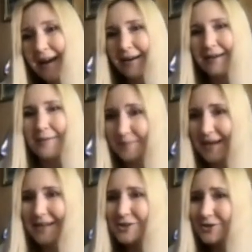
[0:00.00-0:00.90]

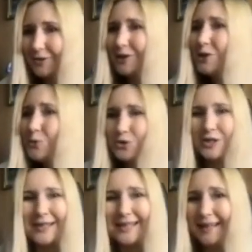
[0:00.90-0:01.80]
And
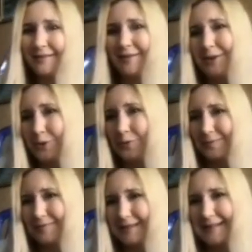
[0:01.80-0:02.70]
usually, you know,
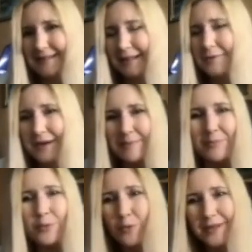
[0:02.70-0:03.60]
these
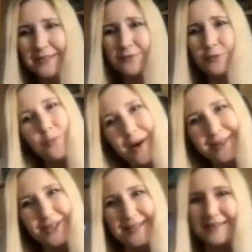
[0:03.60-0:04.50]
grammar points from
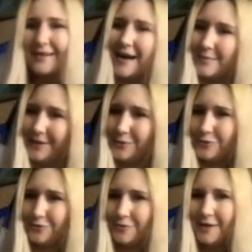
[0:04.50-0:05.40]
one test come
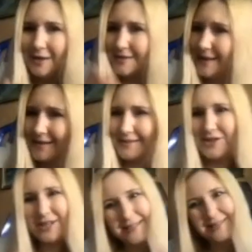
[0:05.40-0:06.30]
into the other
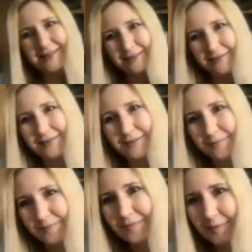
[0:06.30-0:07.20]
test
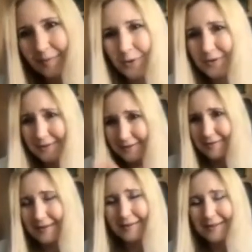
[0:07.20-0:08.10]
because
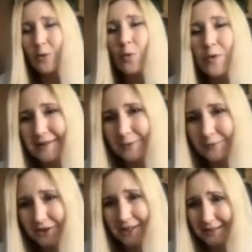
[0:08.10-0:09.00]
the authors
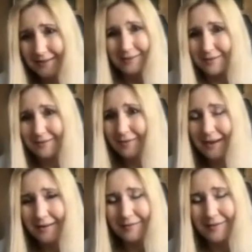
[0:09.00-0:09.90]
of the tests
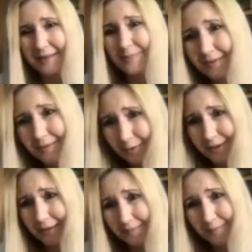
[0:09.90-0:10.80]
are like,
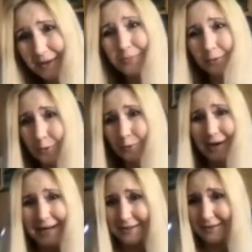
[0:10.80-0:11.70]
okay, people who
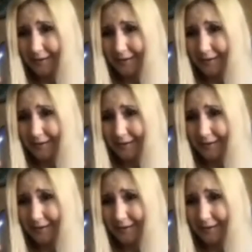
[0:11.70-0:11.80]
write